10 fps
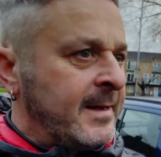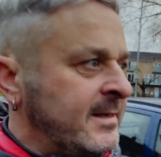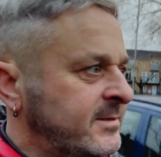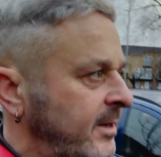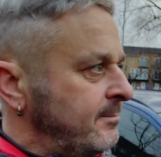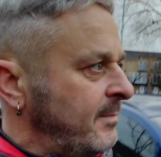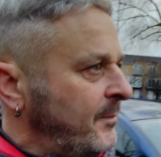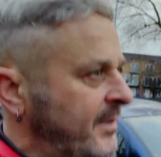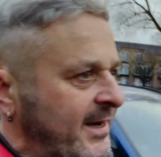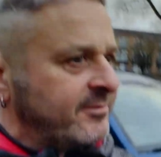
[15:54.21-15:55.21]
So I'm
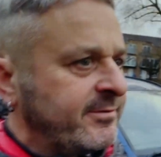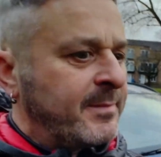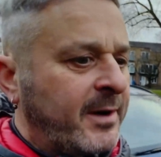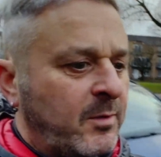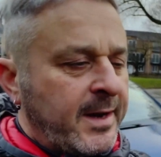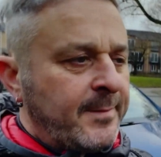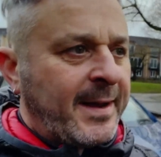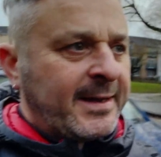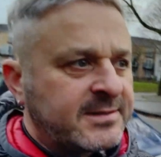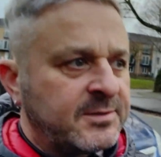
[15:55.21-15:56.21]
meandering my way
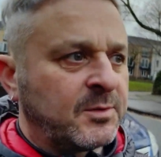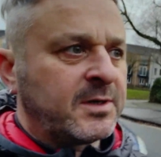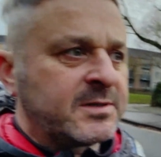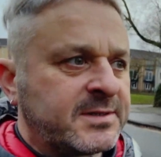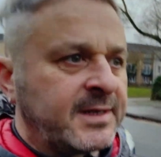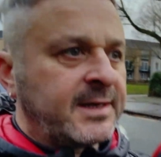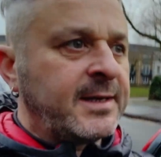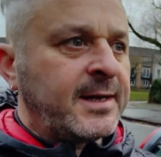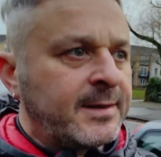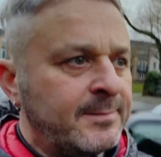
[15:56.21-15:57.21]
back towards the
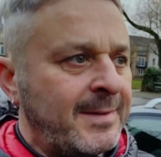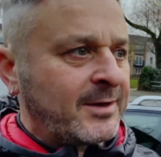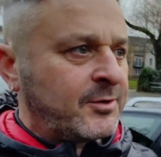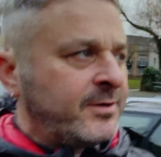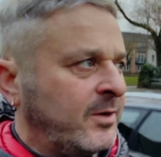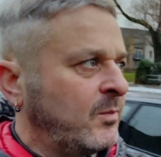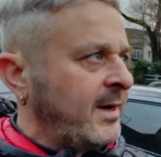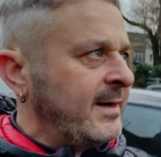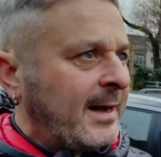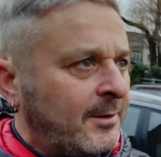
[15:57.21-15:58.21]
Mancunian
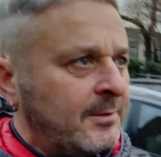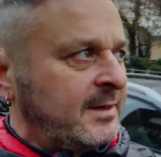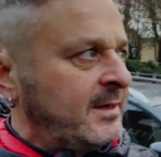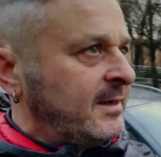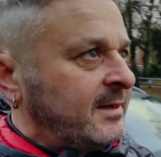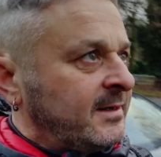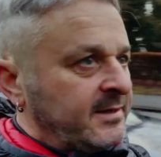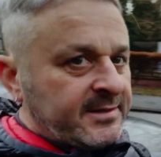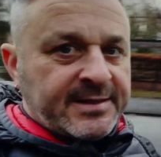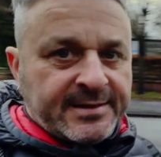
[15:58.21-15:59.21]
Way now.
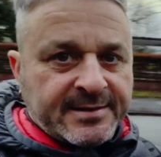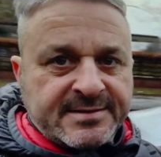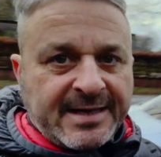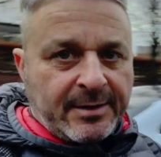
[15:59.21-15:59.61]
You see the tower